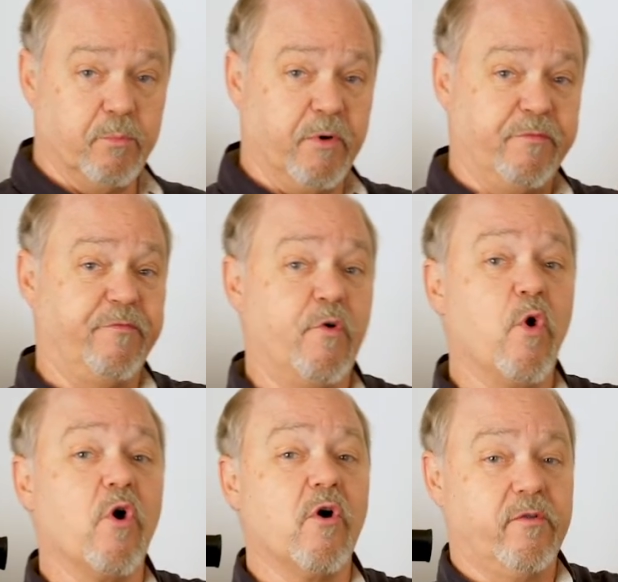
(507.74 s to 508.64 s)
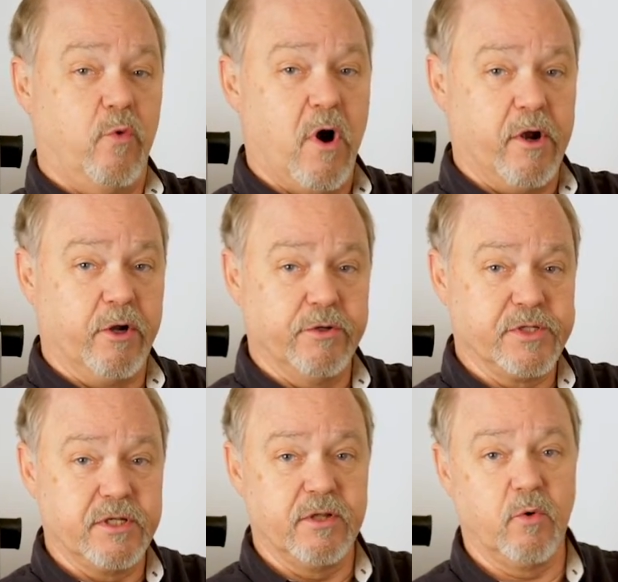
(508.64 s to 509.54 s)
before the water
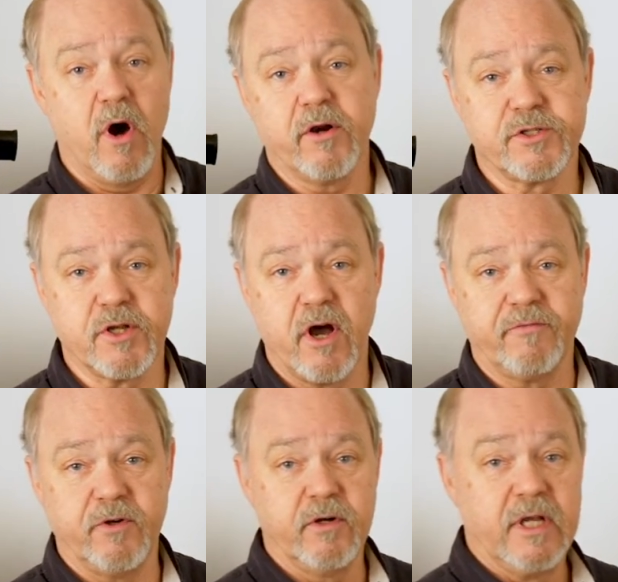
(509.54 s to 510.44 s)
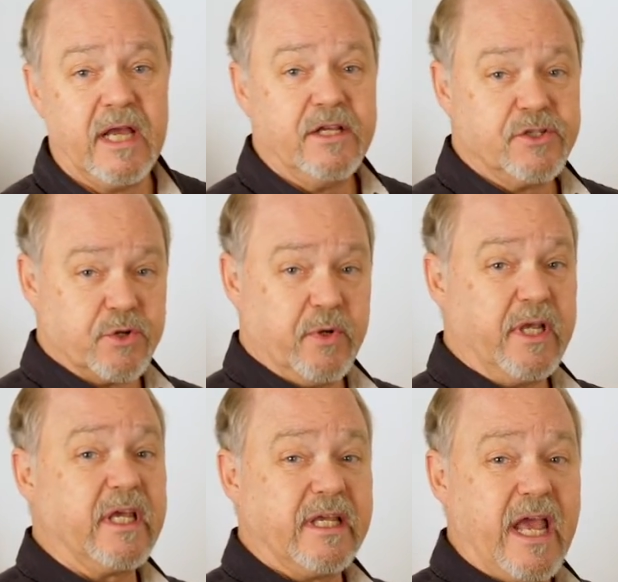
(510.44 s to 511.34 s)
goes into the water softener so
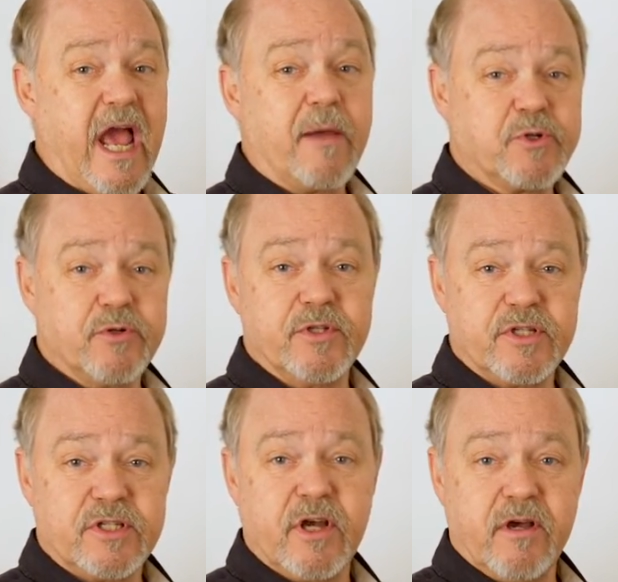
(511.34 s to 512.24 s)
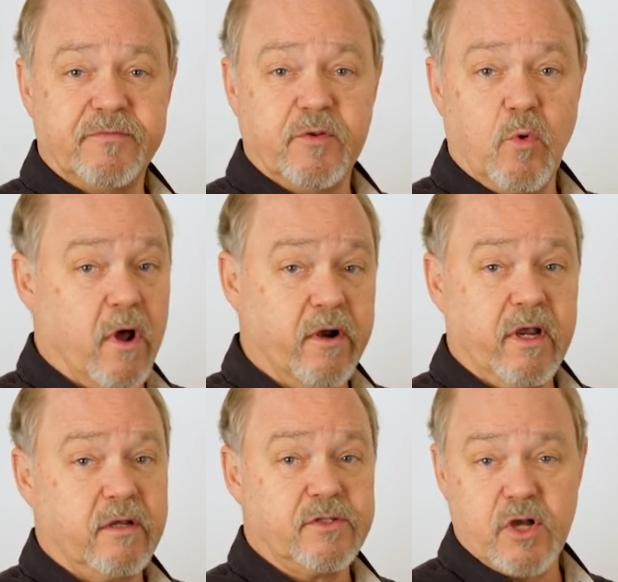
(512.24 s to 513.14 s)
it can capture the stuff the
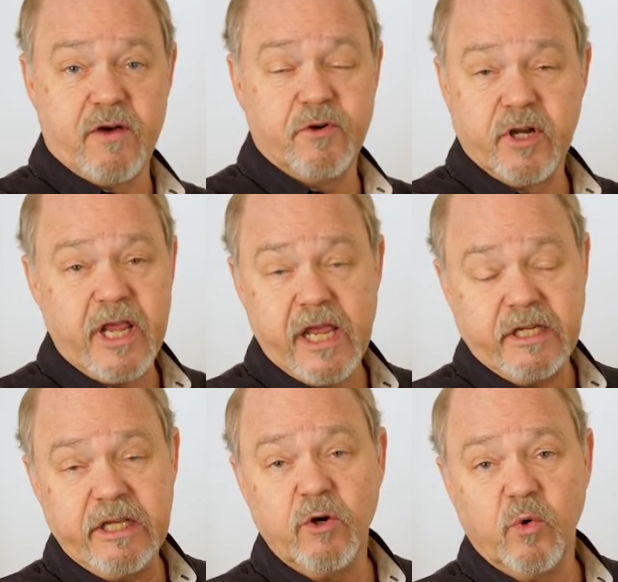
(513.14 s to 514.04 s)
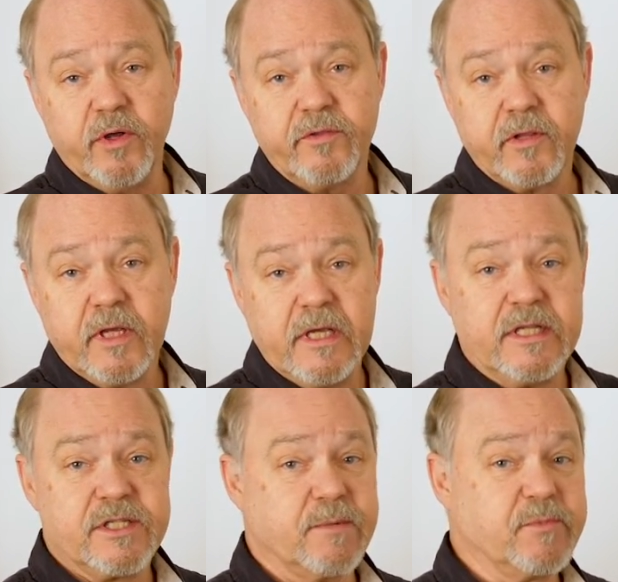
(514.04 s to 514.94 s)
water softener can't deal with.
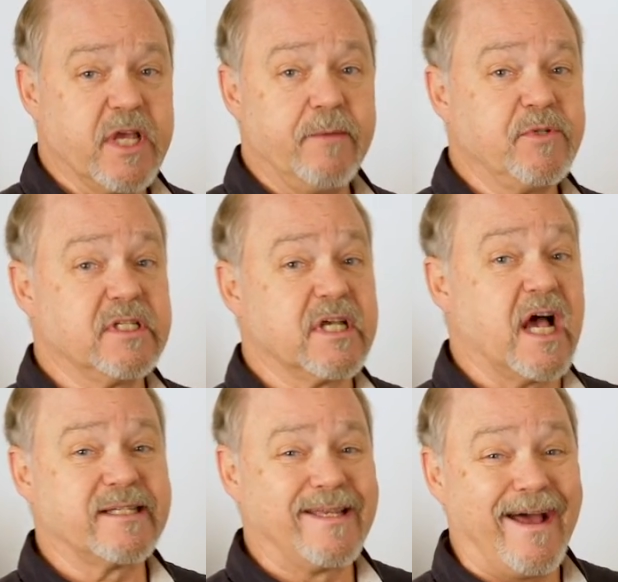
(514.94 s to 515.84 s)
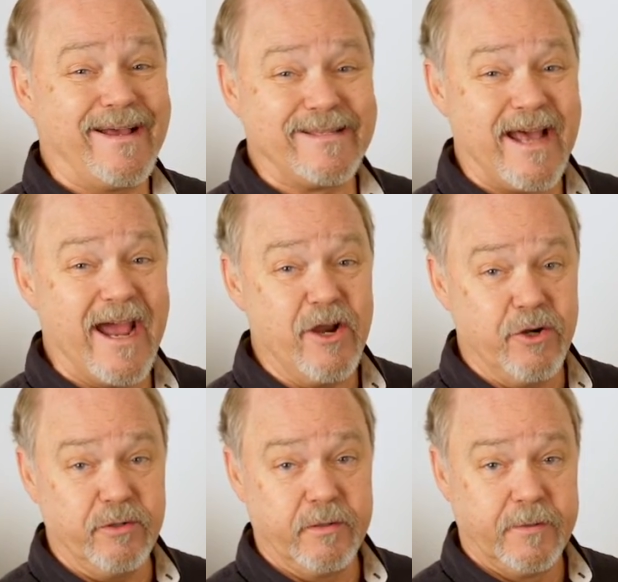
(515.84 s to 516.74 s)
Sometimes it's oxidized
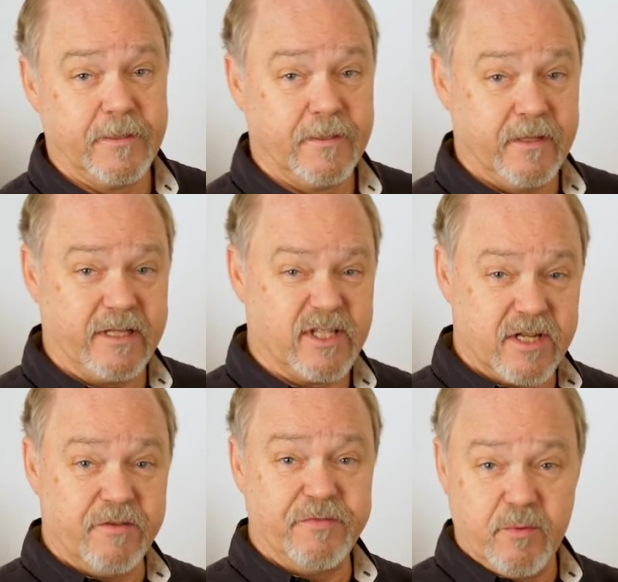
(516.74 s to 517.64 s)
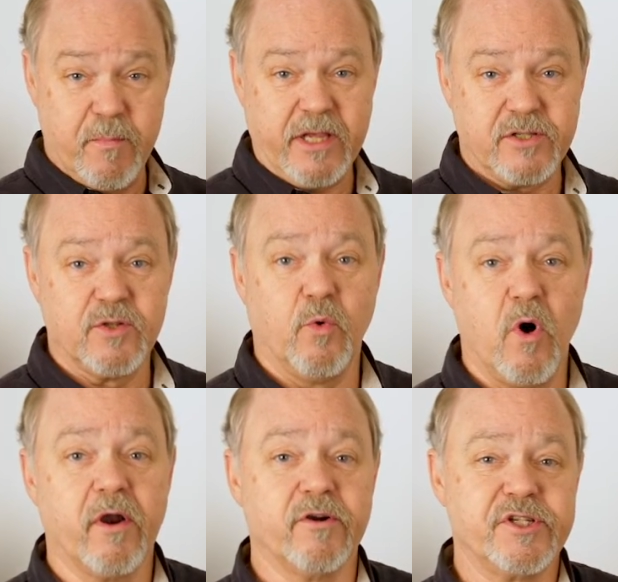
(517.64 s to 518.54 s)
iron. That stuff that makes the
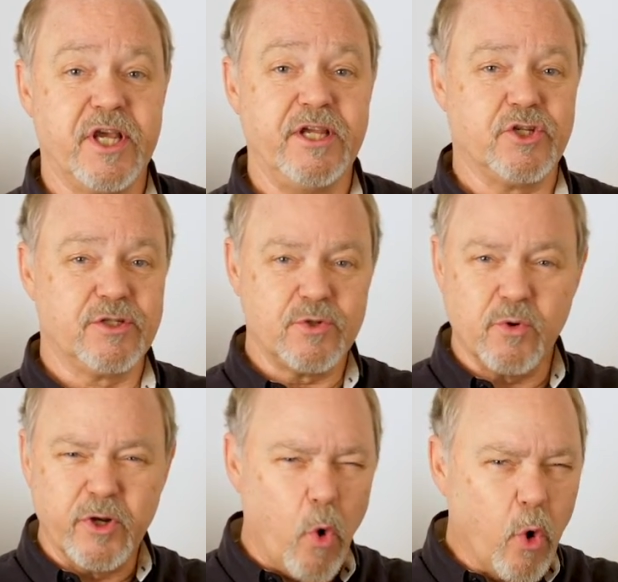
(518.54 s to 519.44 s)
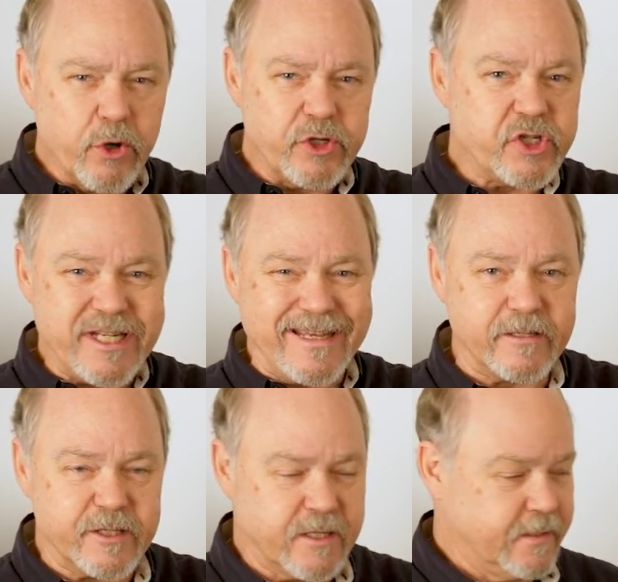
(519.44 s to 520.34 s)
water change to an orange
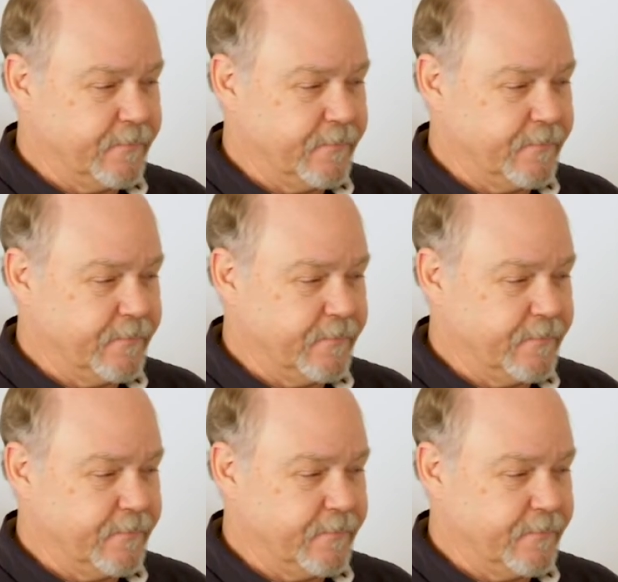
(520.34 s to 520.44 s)
tint.